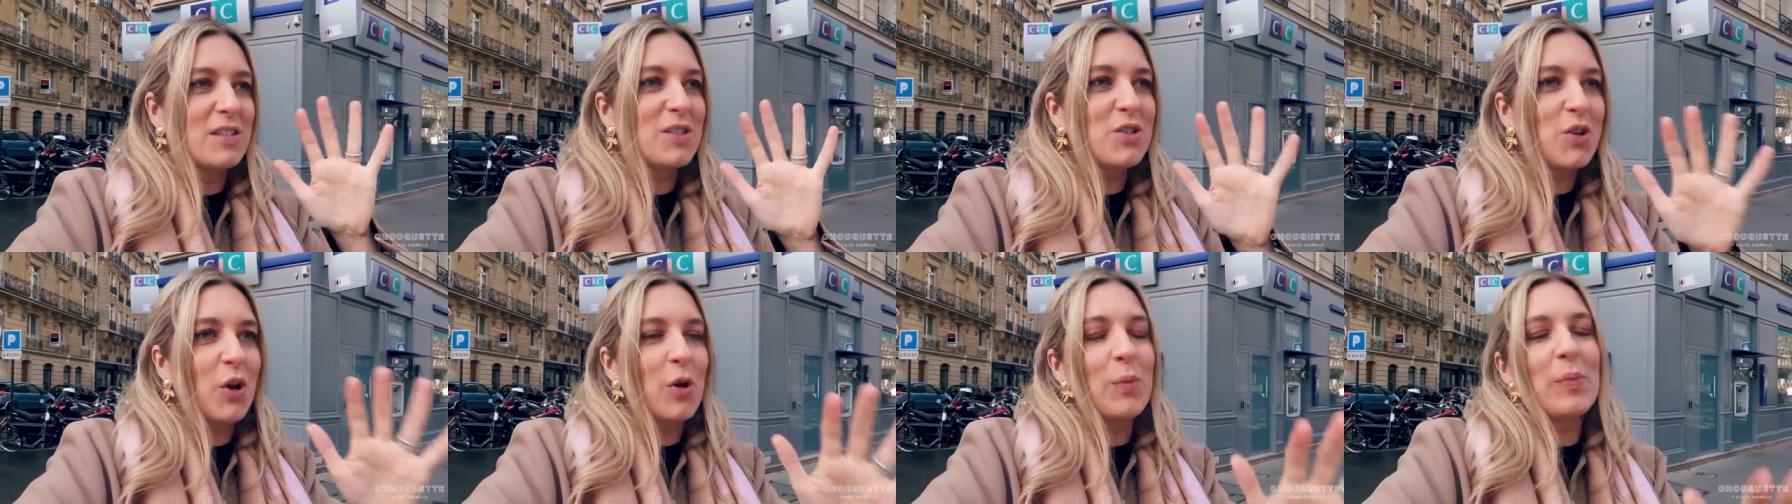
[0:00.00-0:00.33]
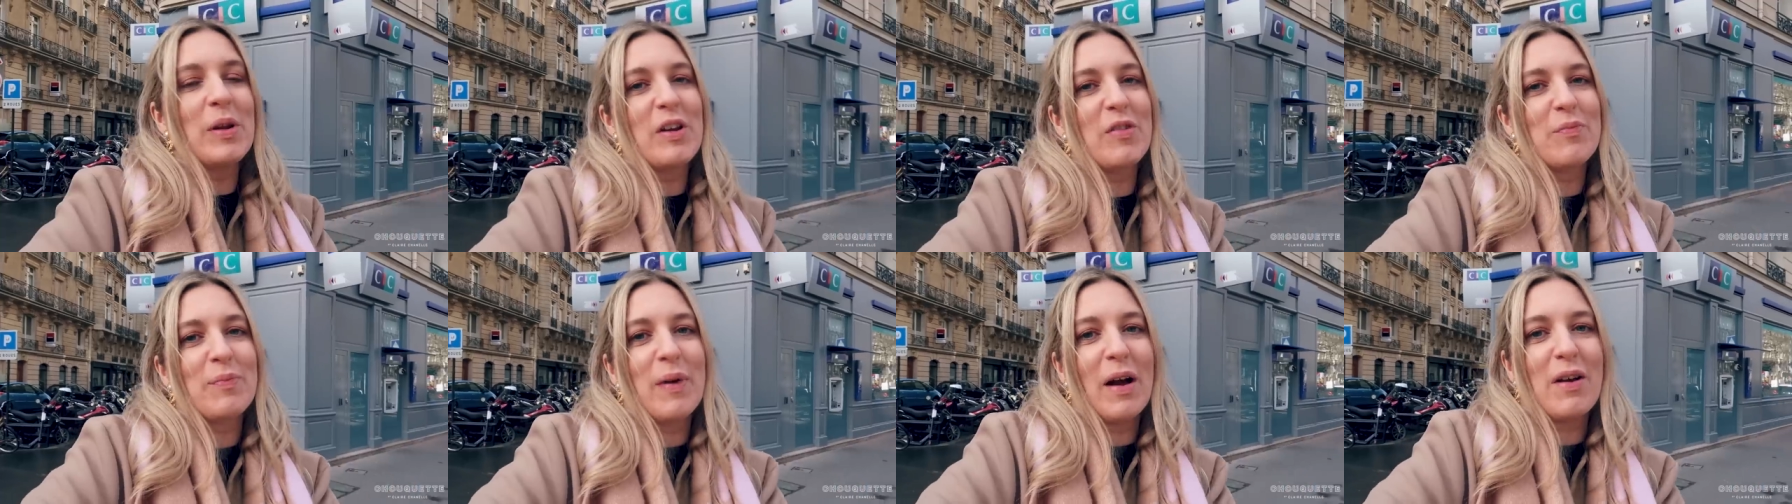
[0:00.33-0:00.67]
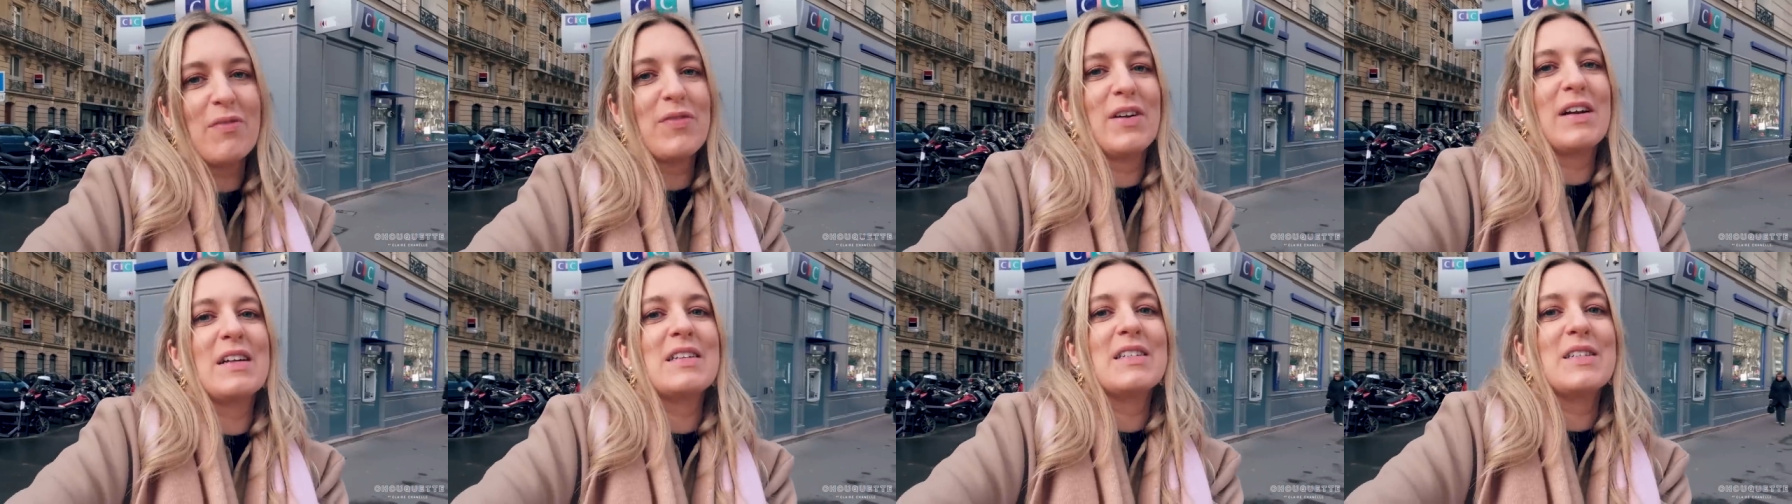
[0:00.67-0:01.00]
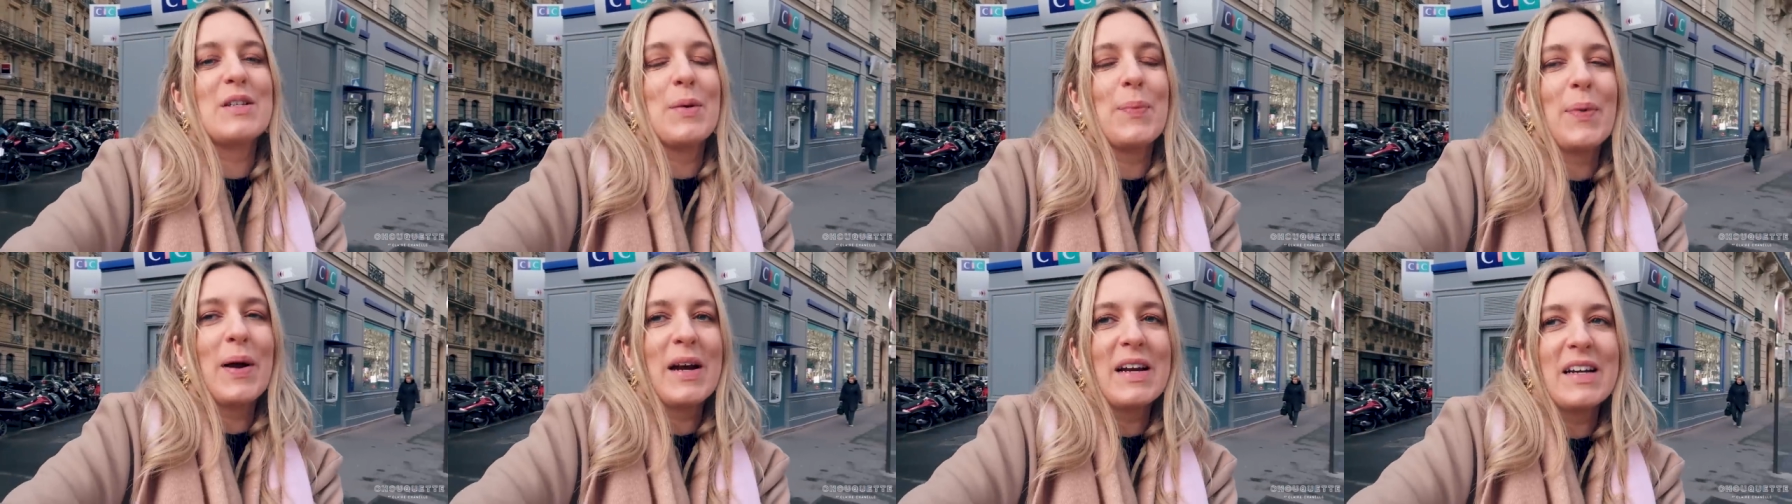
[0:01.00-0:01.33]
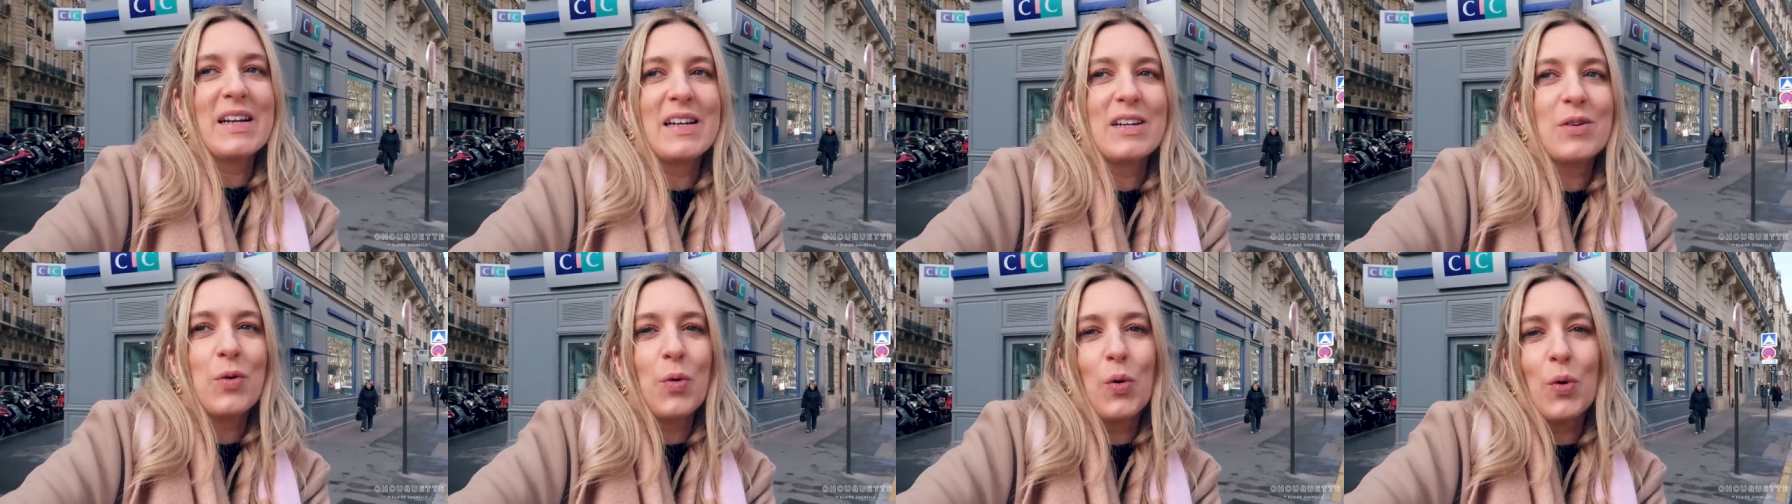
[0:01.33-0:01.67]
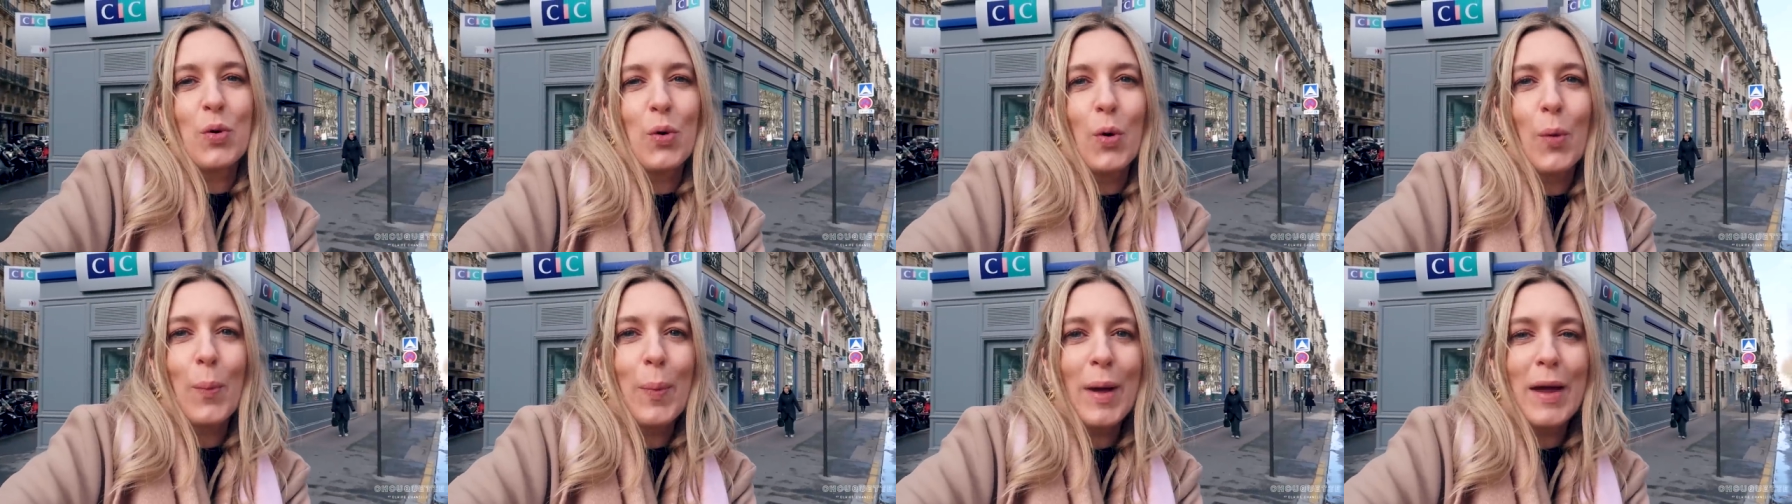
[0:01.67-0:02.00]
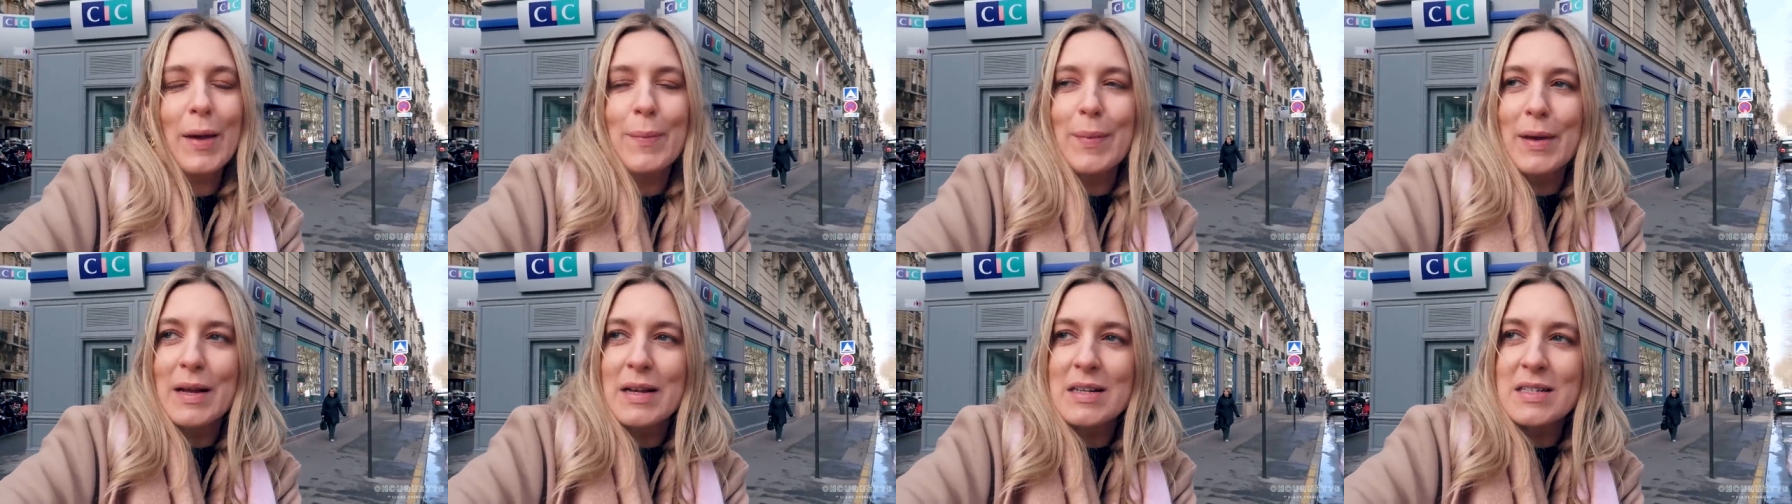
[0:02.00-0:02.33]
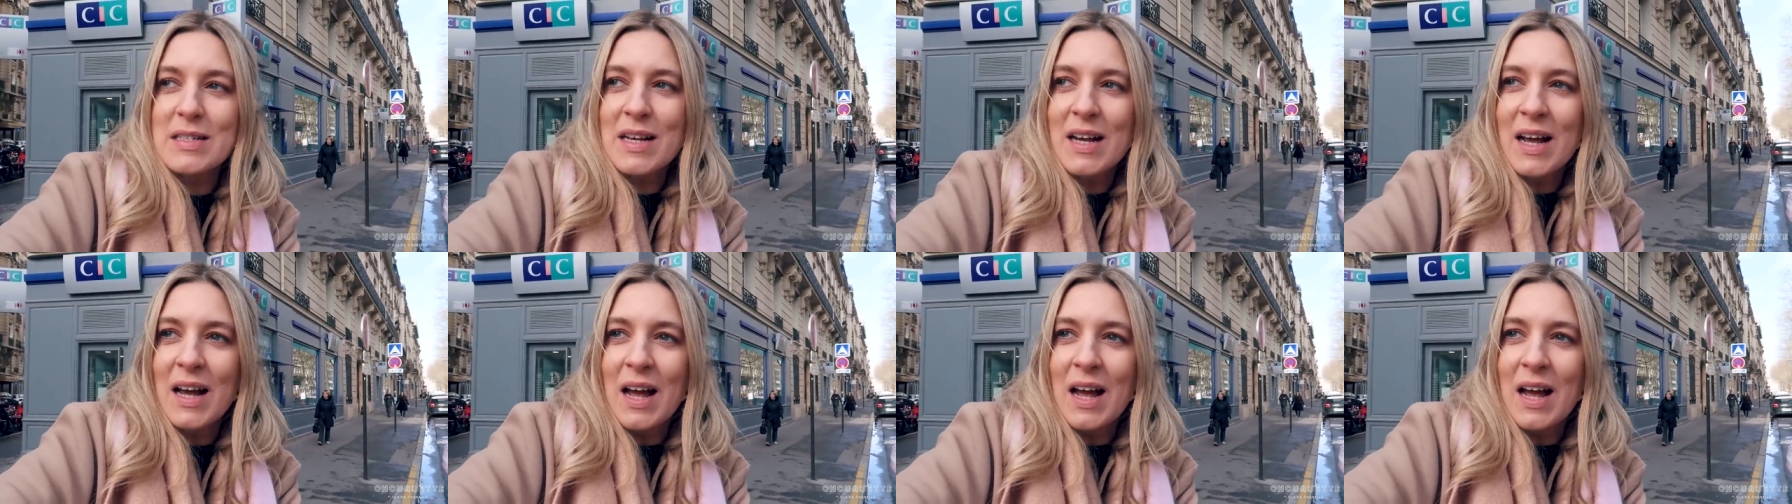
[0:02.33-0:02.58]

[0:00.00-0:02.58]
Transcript: so many of my friends are pregnant or got babies.